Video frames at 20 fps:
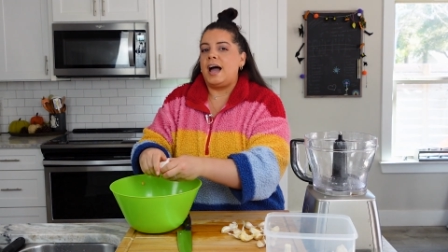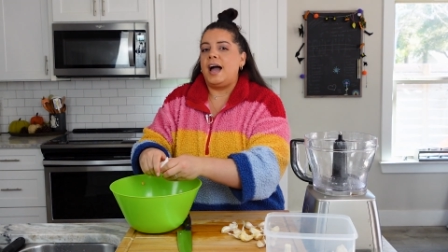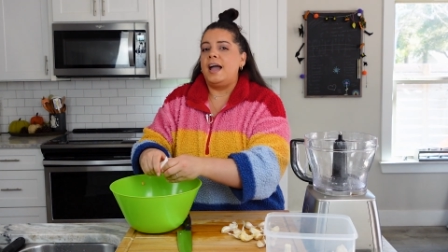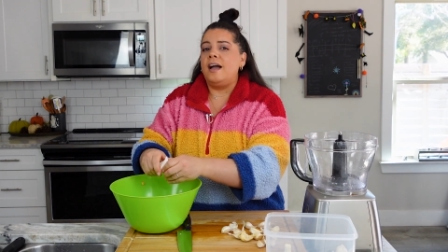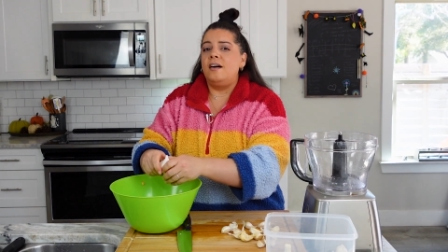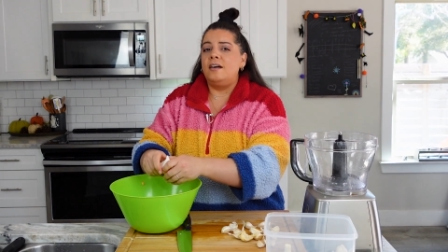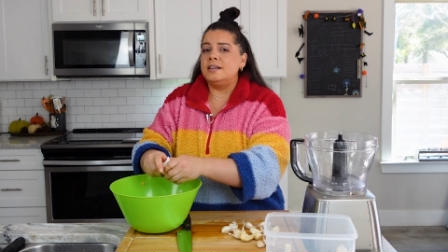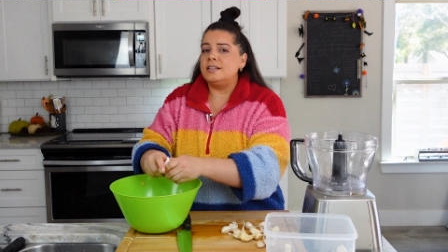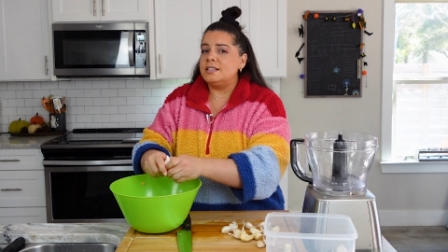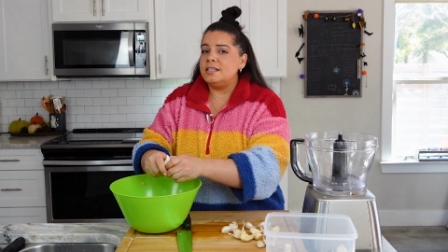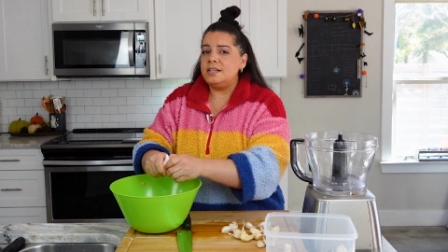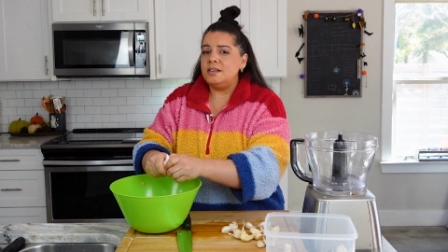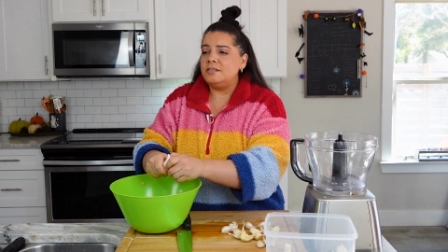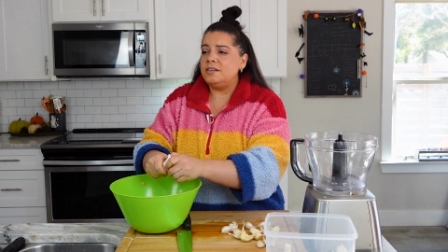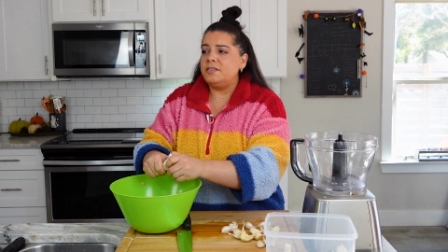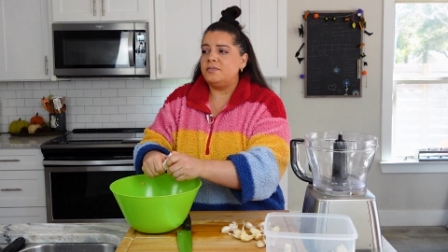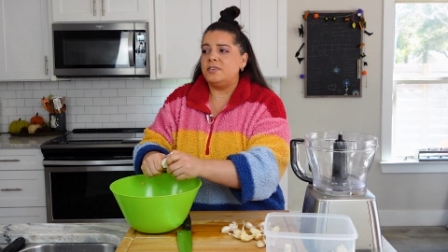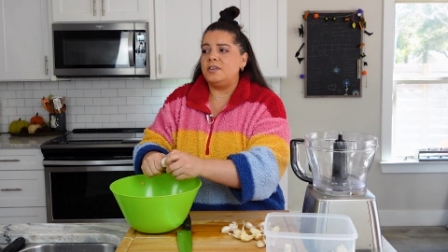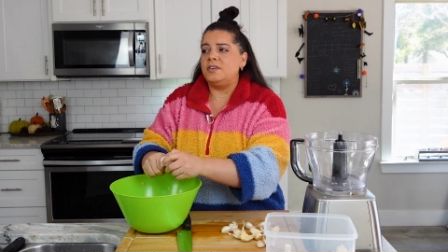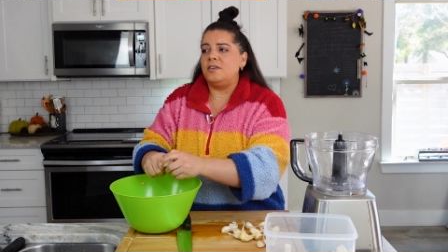I honestly
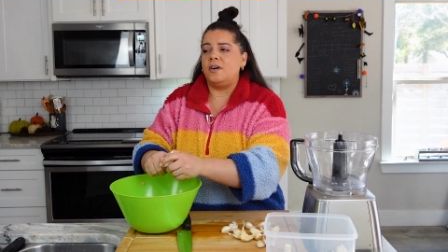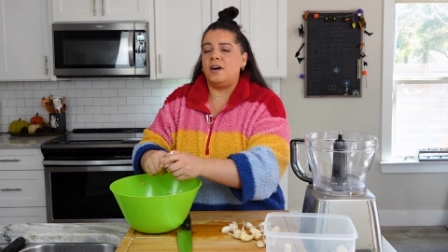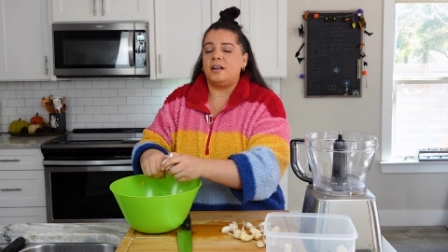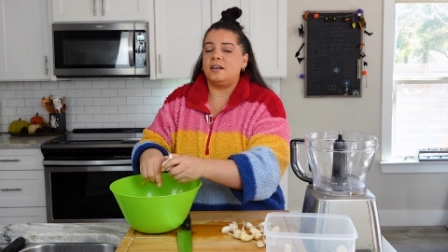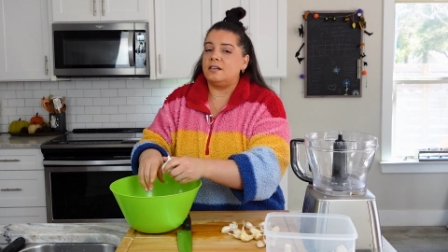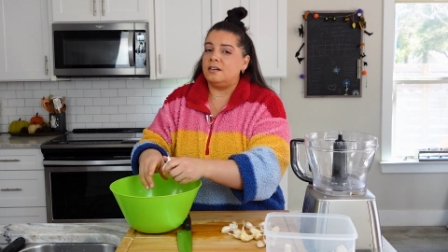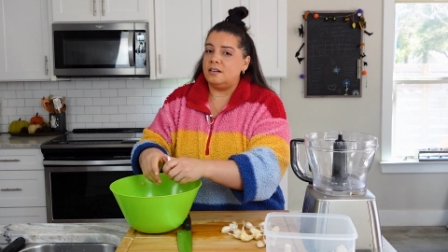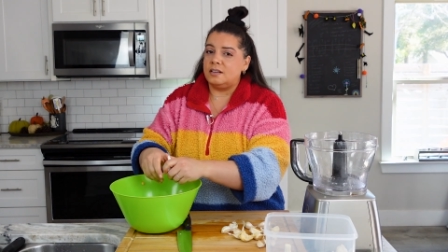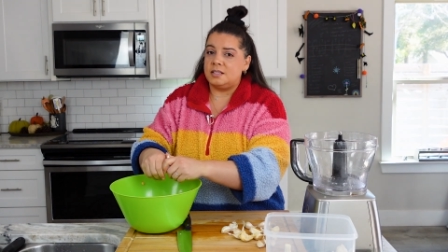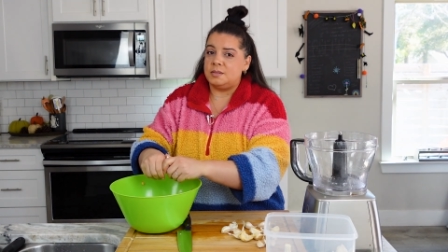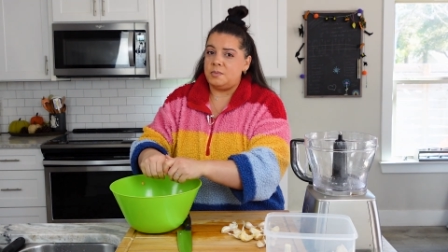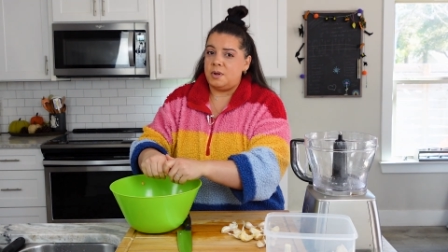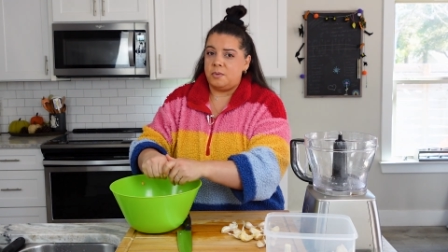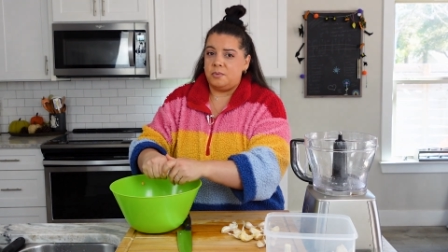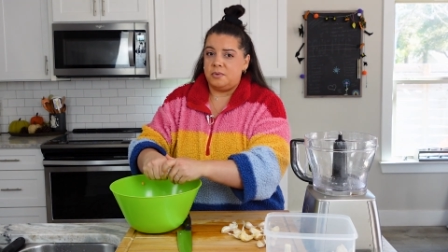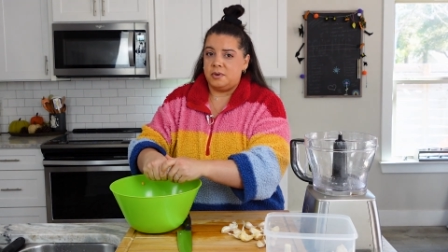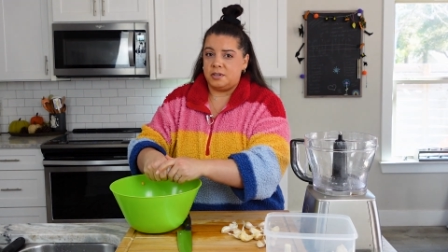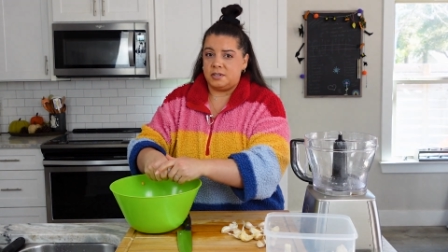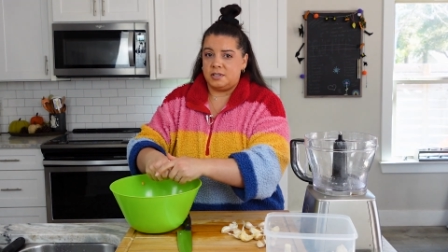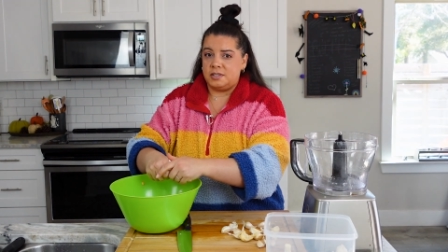don't even know how to cook small
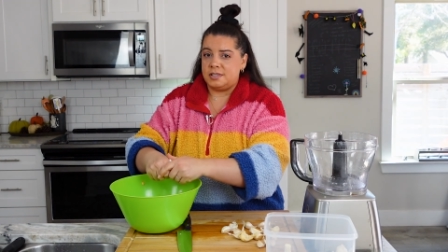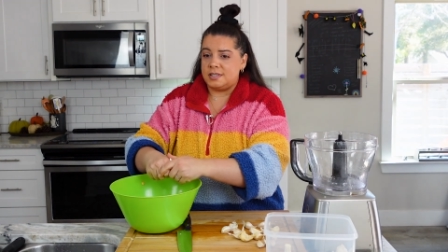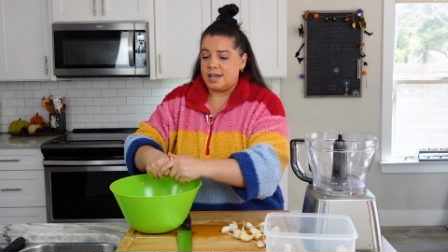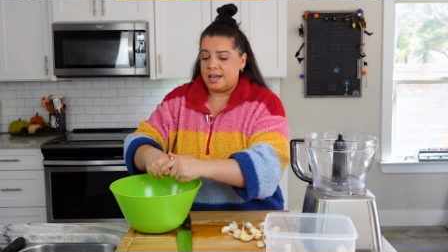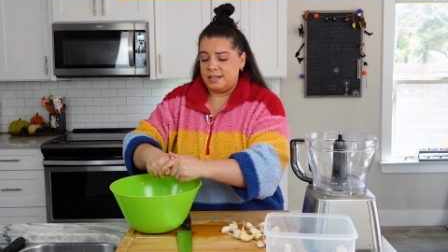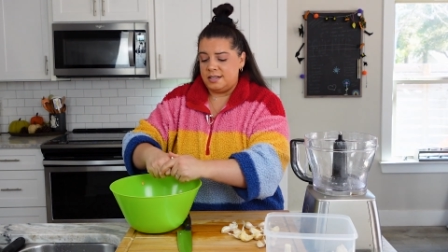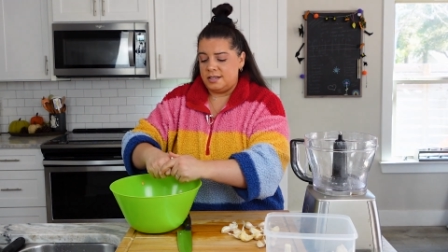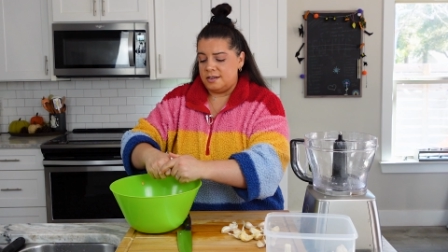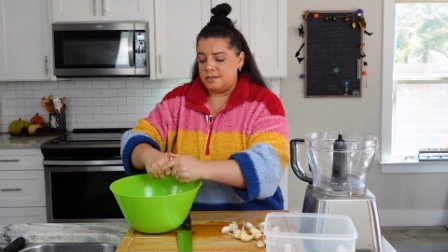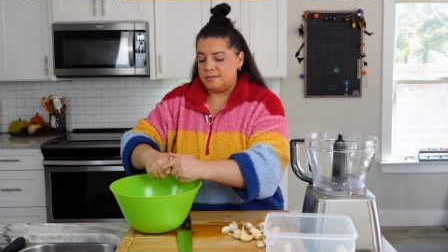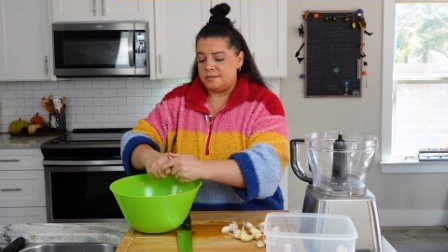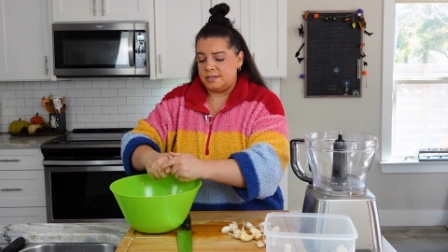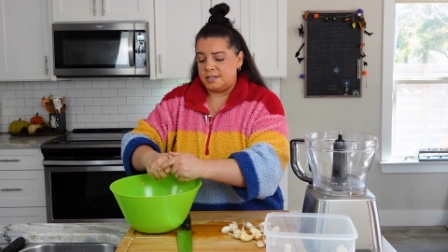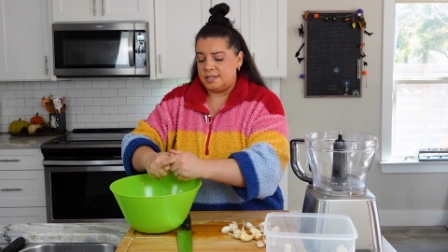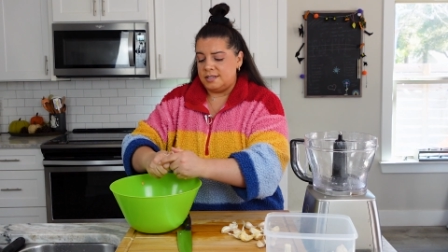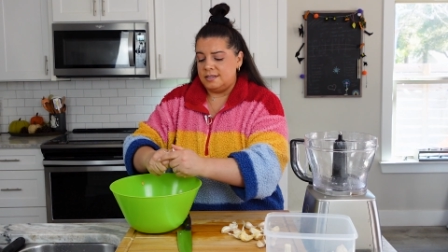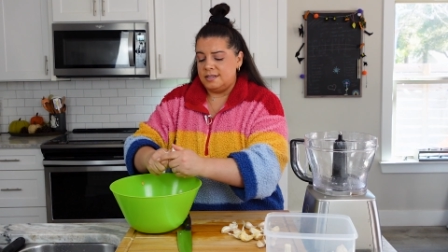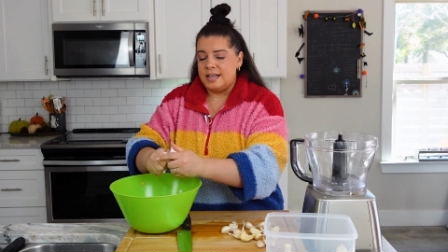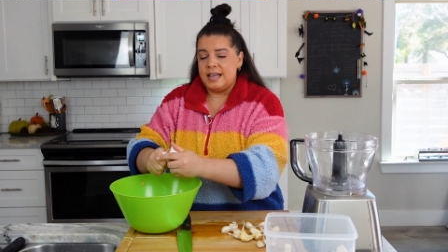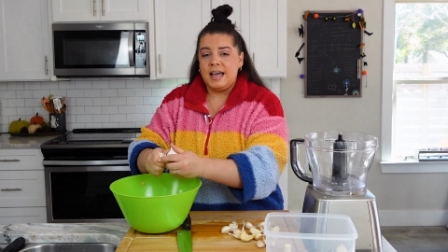portions. I don't.